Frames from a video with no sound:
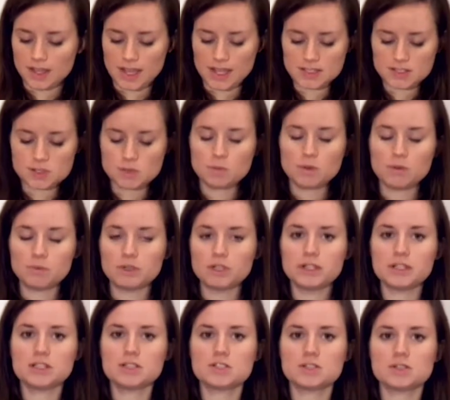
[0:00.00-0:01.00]
Okay, so what we're
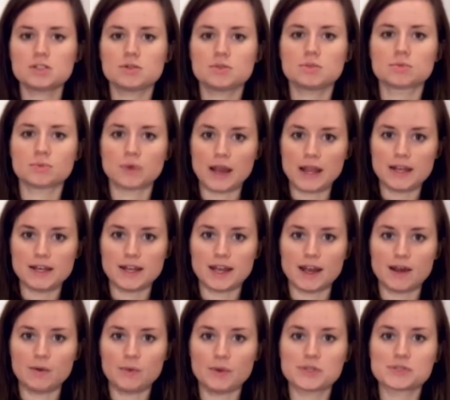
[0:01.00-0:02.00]
gonna do right
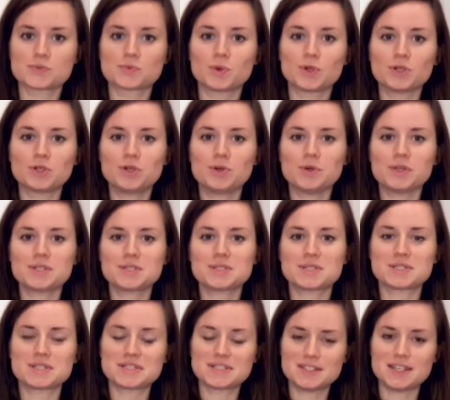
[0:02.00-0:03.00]
now is we're going
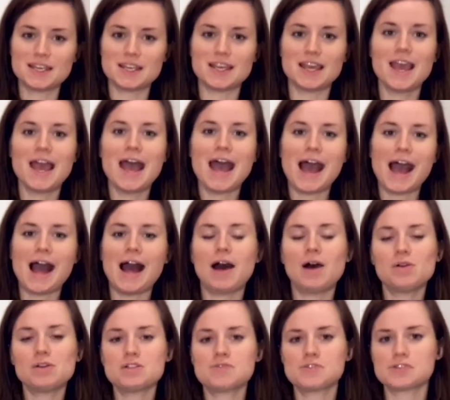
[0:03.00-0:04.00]
to see
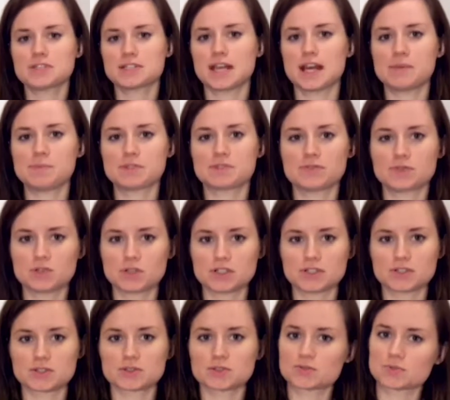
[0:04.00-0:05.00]
how different types of
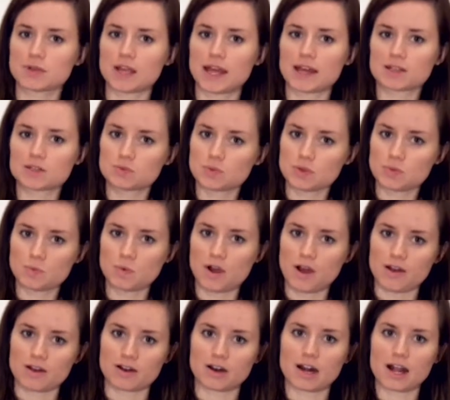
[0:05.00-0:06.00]
crystals react with
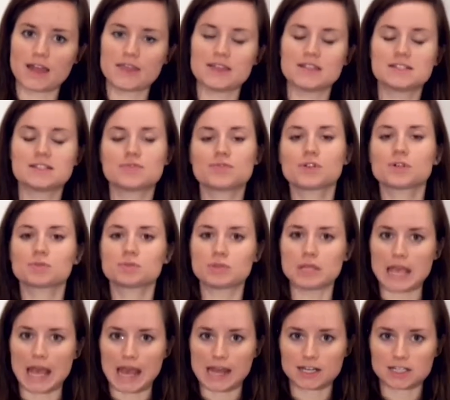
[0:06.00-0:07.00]
water and the different
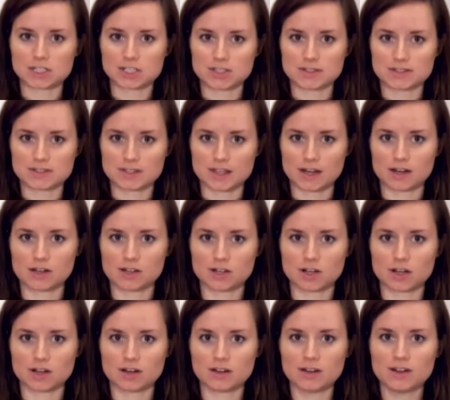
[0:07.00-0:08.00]
reactions that
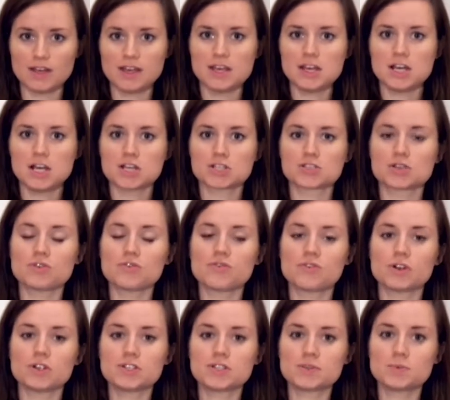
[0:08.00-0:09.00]
occur. So
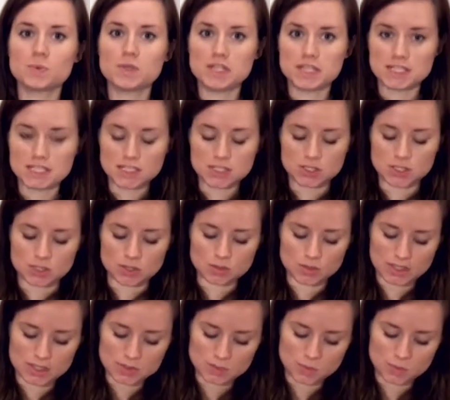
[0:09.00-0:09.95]
first we need to do